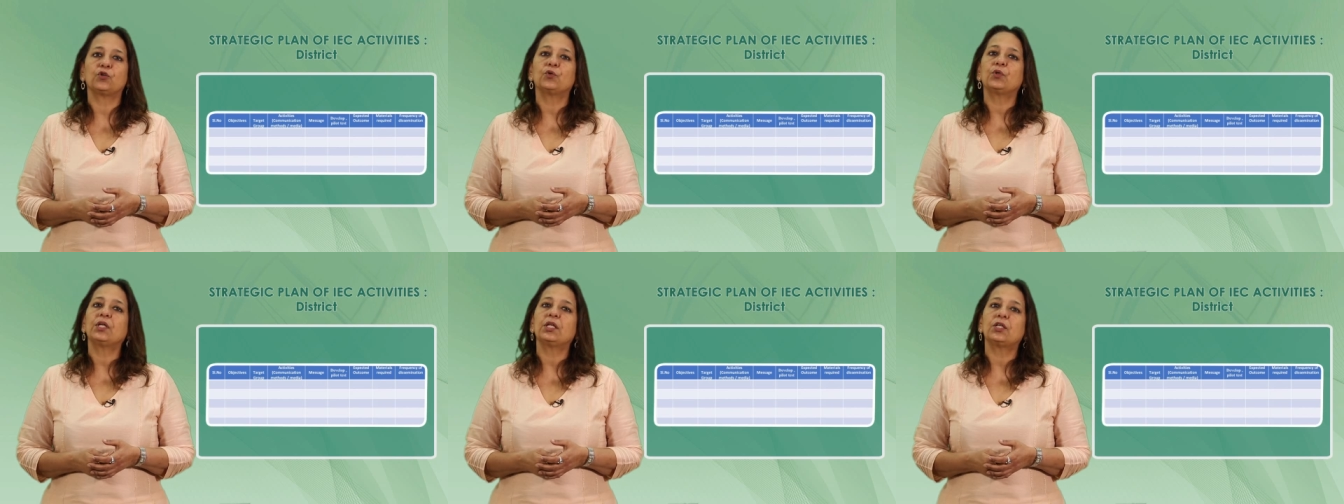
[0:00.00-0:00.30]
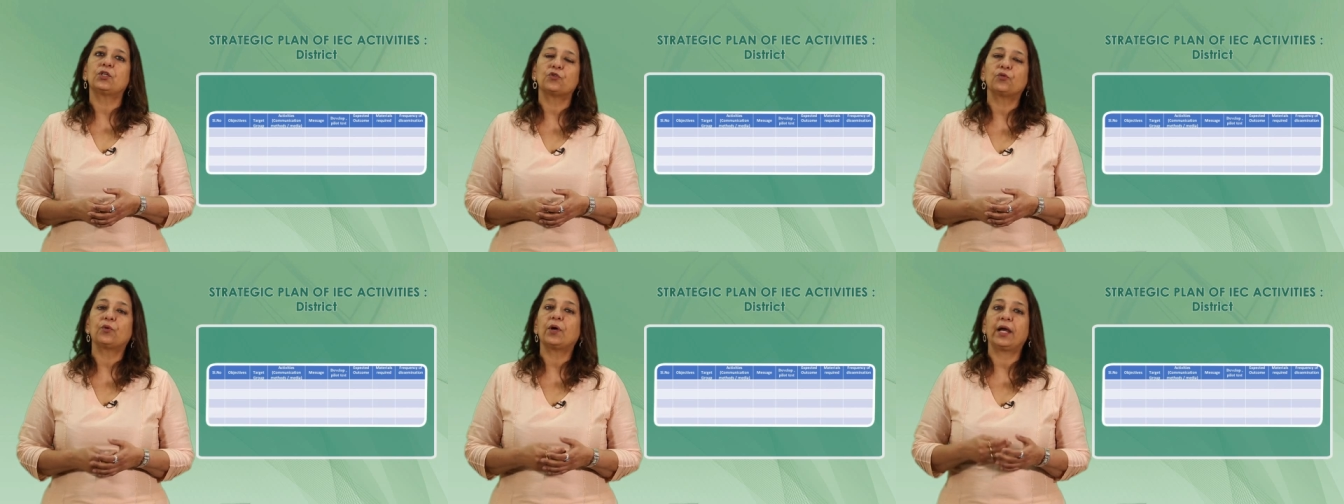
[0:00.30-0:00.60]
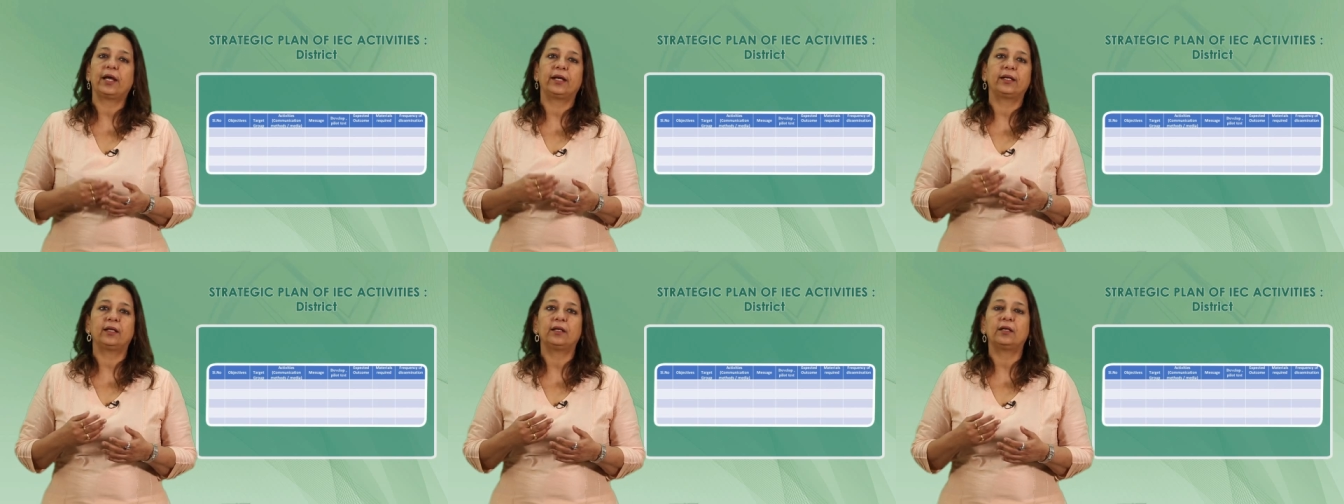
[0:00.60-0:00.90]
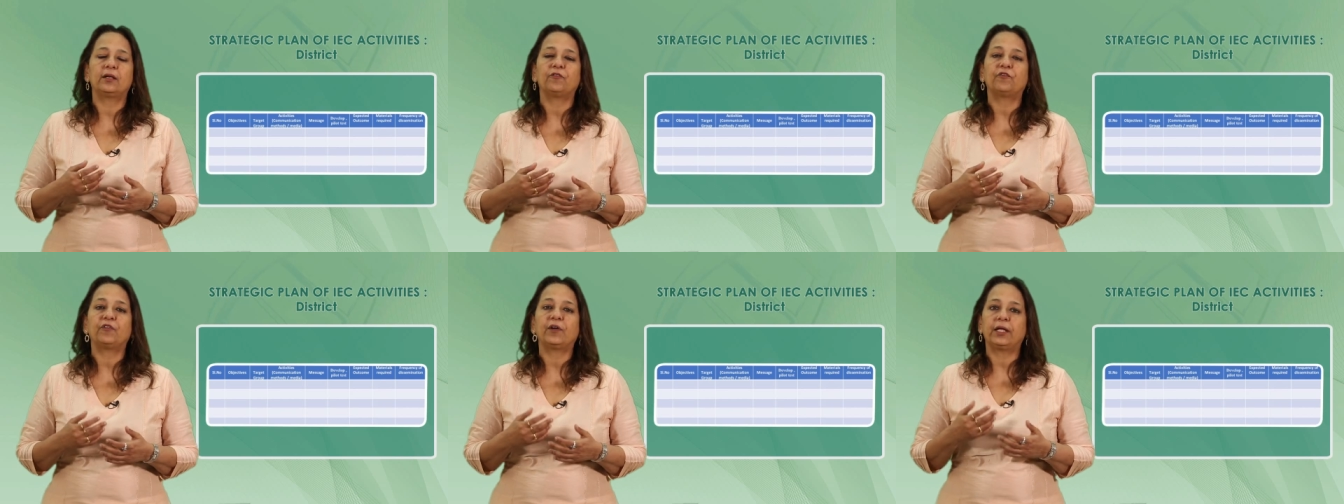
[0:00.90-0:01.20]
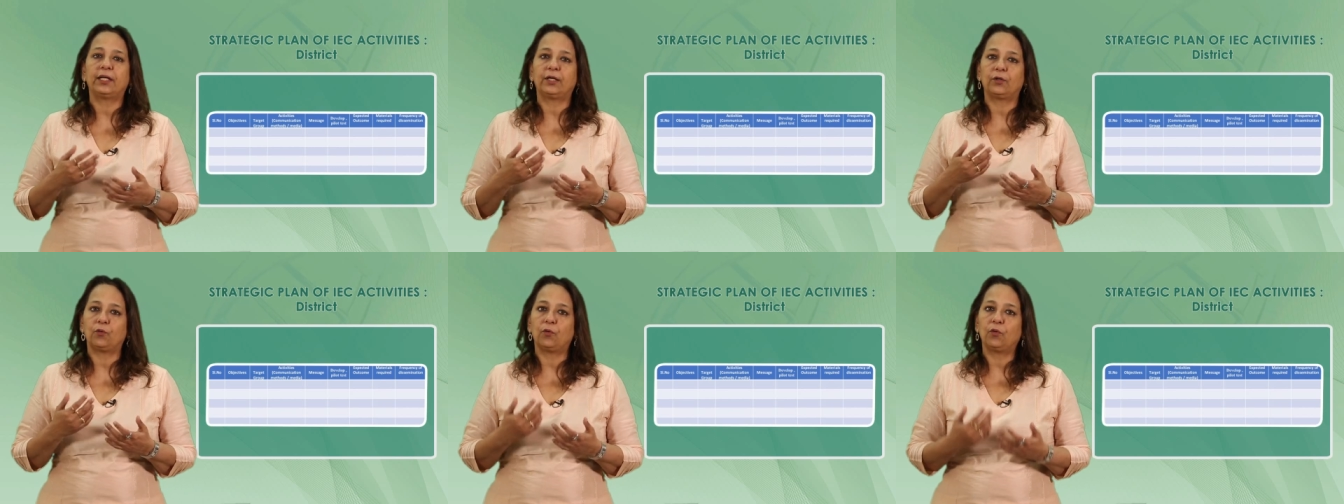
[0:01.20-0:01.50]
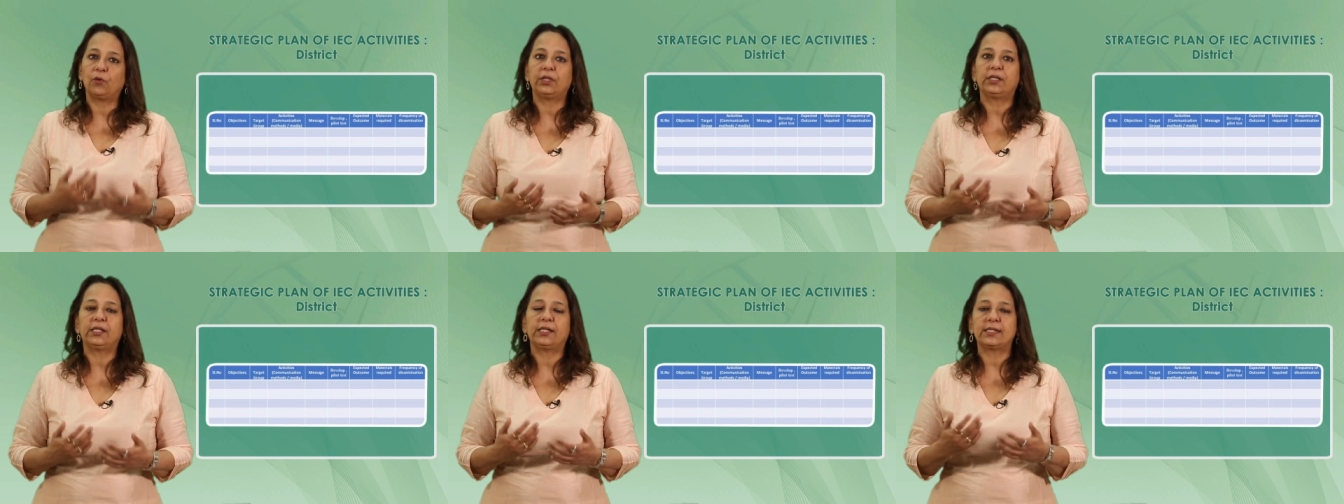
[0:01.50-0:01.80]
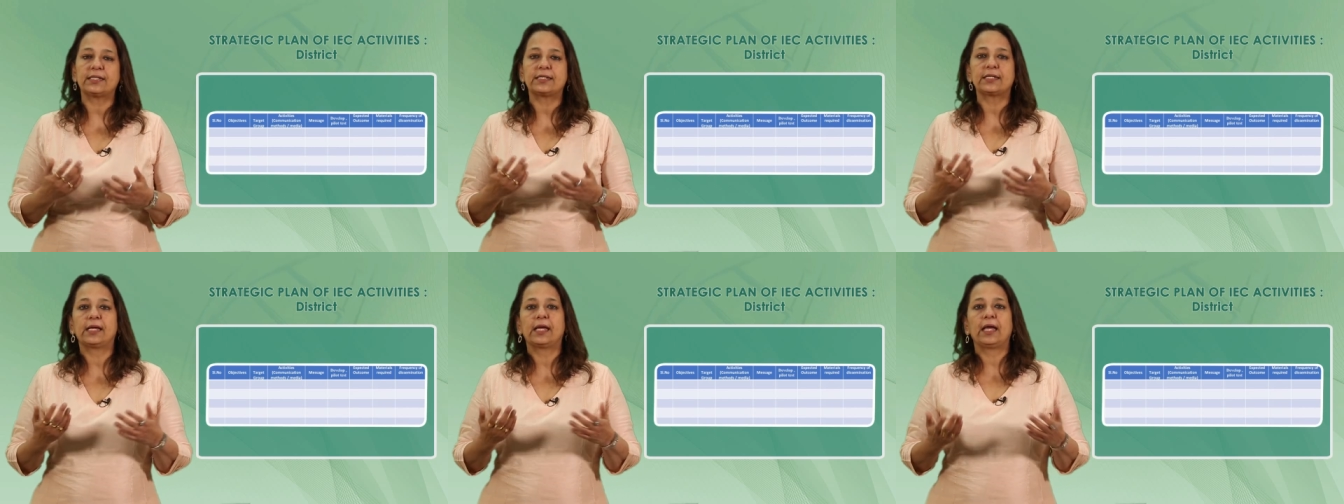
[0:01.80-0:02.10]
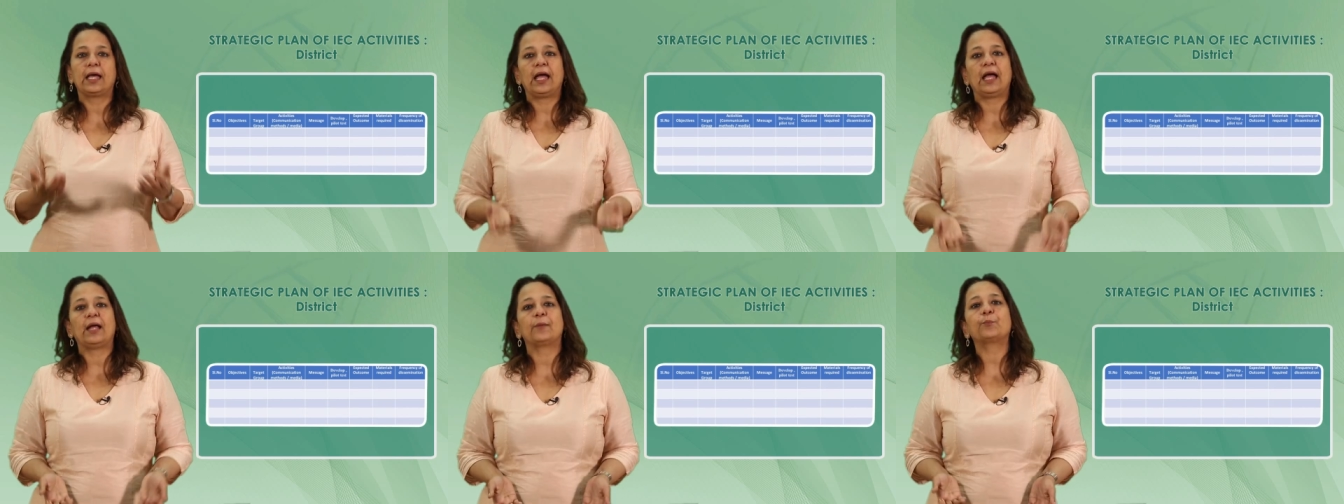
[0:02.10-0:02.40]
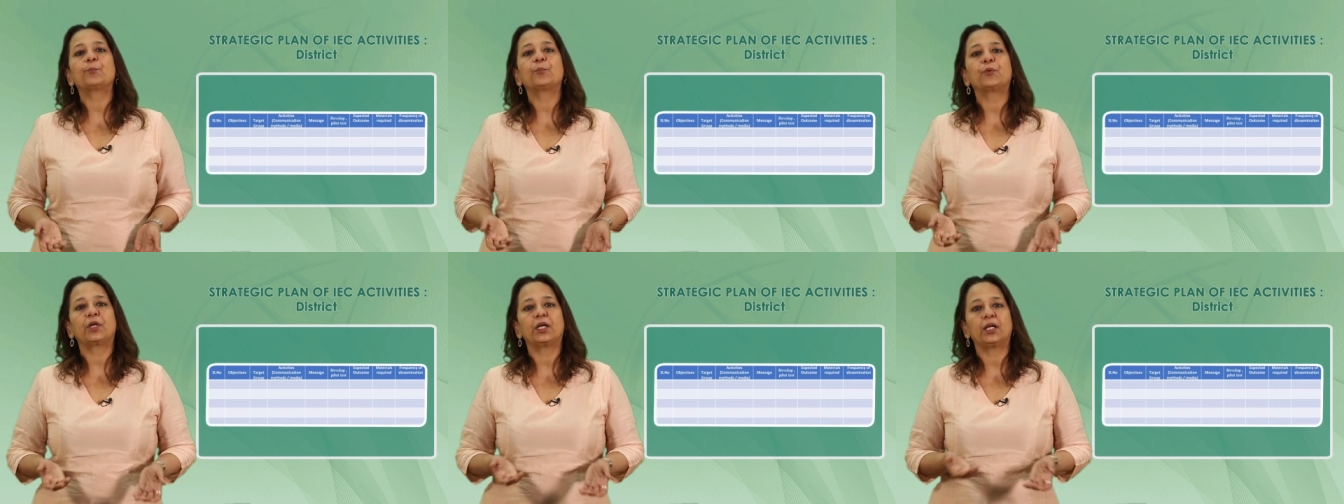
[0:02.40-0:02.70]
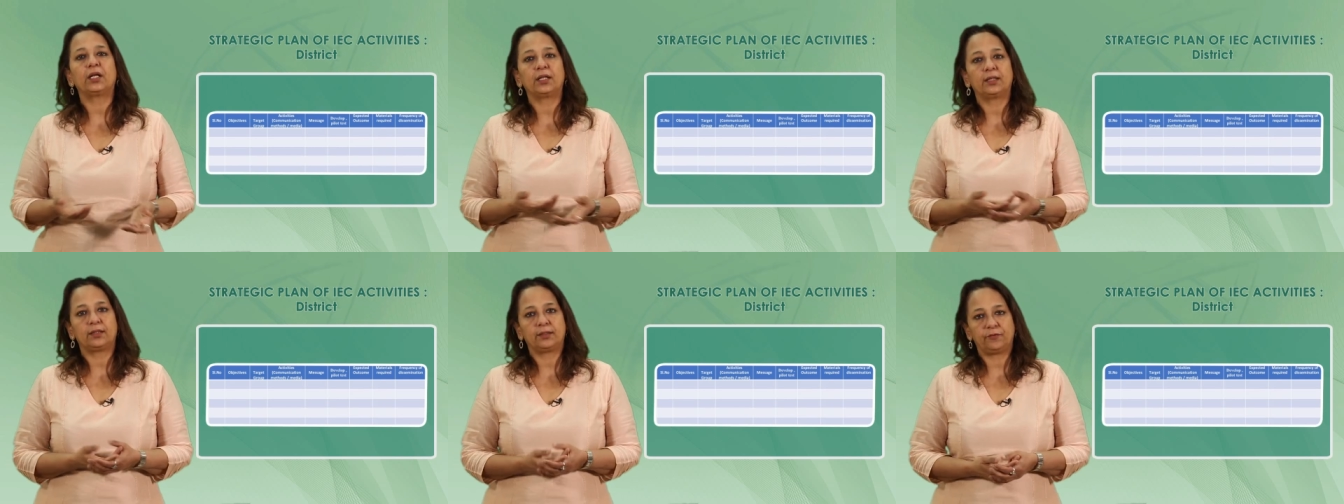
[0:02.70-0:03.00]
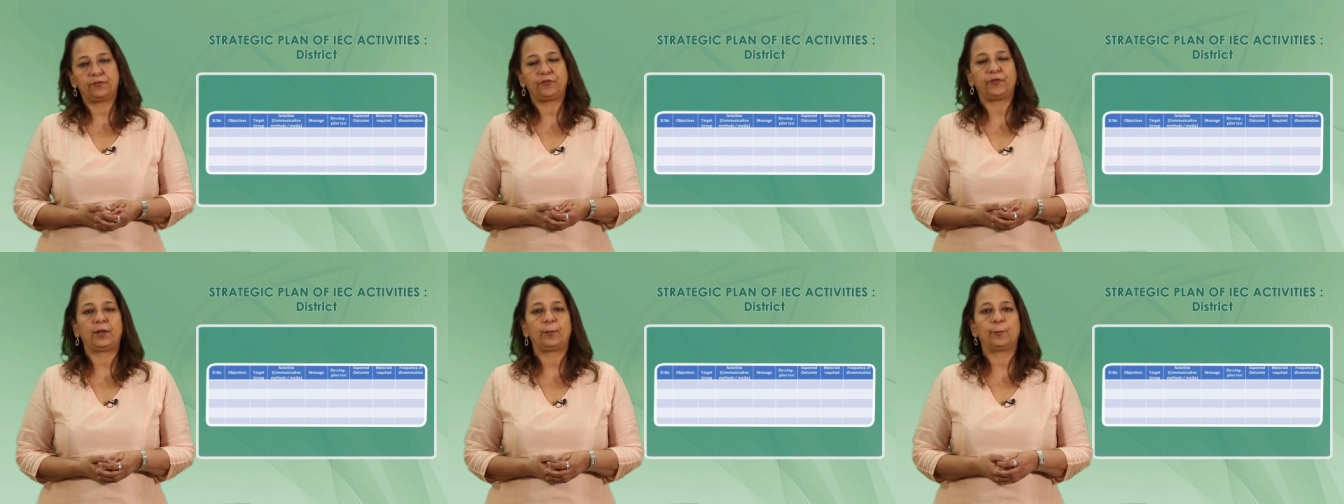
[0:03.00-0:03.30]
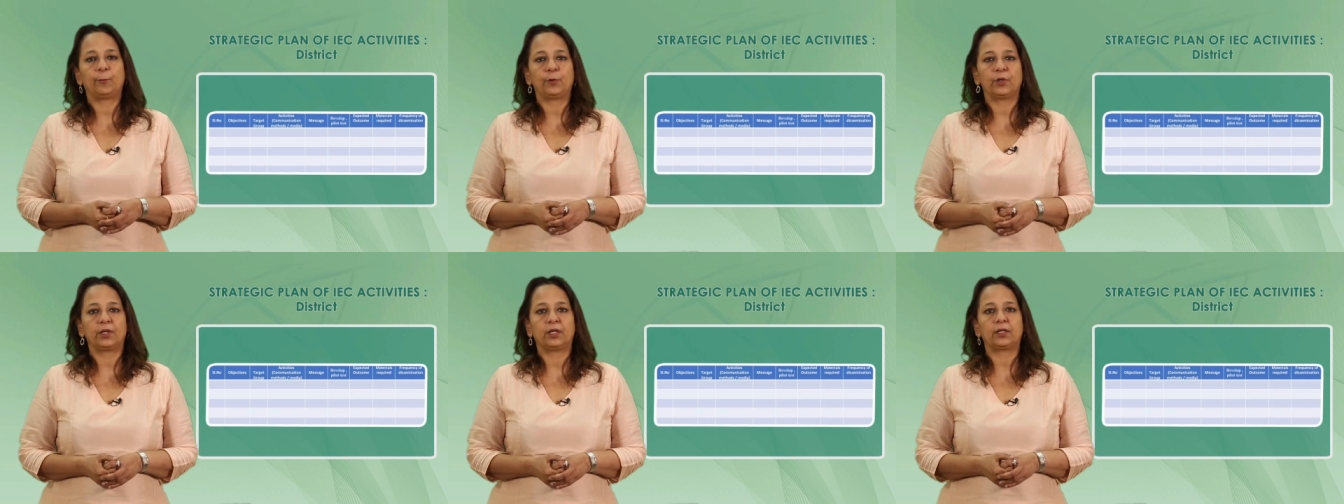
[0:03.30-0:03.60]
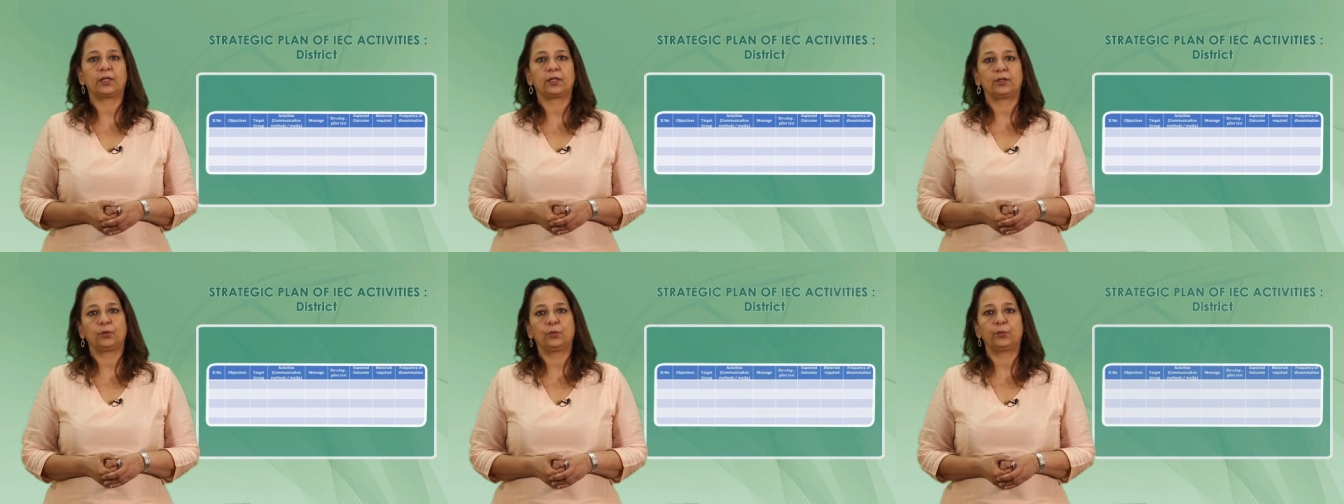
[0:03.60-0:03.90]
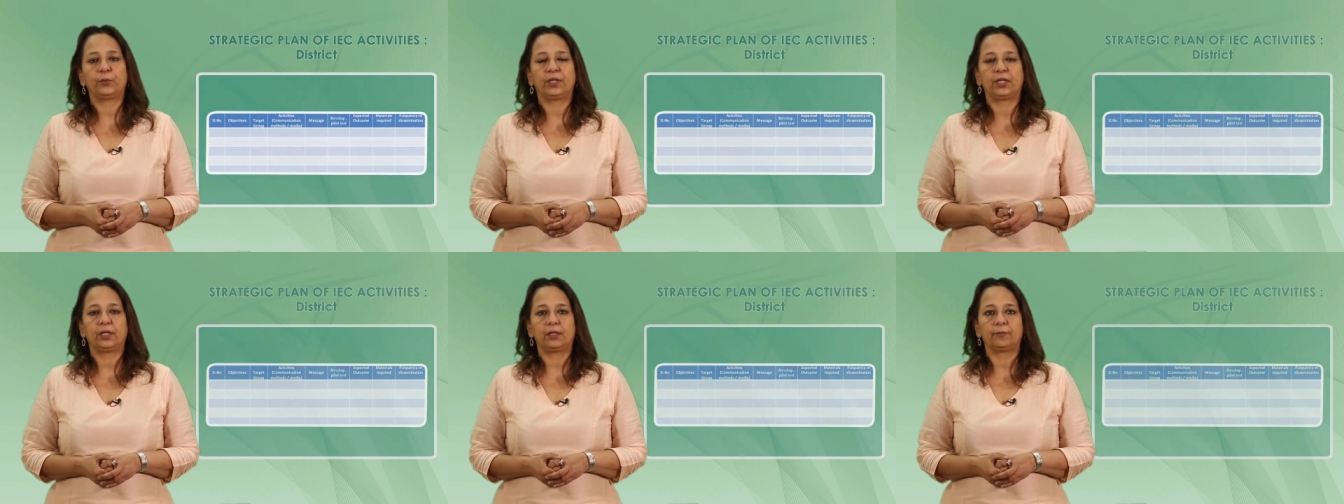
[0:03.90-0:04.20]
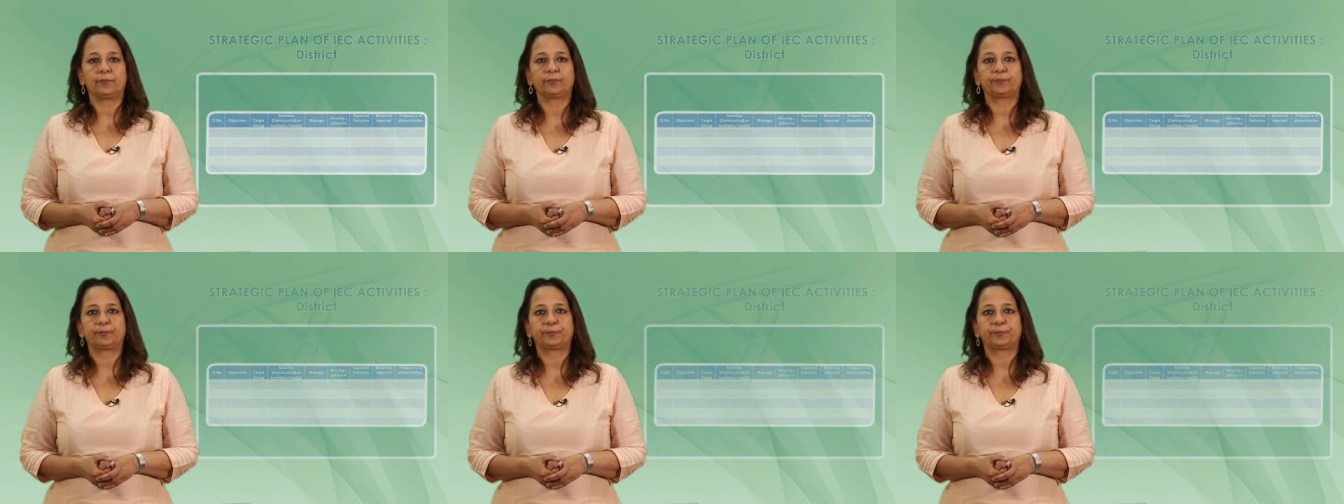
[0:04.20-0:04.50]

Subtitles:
You need to identify all this and put it in the framework over here.